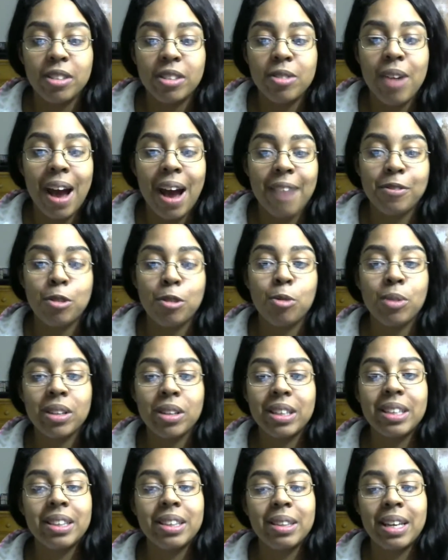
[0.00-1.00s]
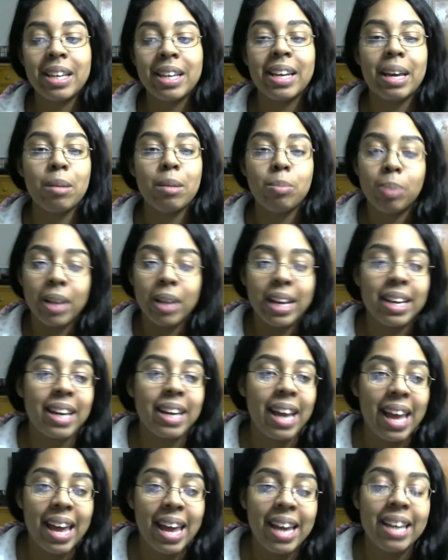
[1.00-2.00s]
You have to really think and plan
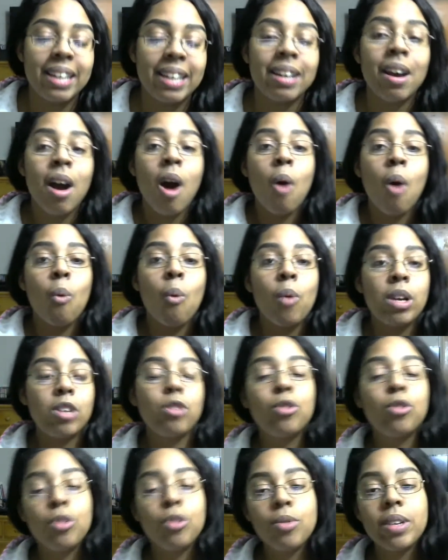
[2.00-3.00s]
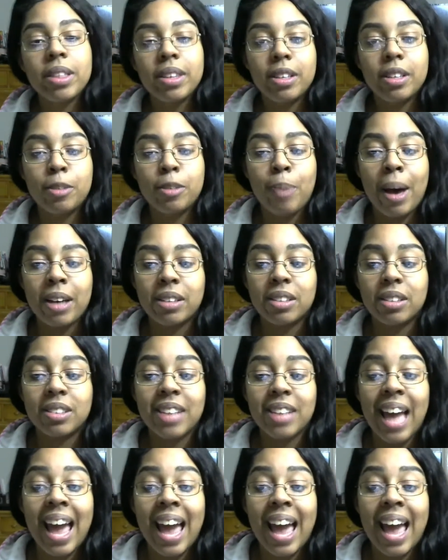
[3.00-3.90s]
ahead when you're doing these battles.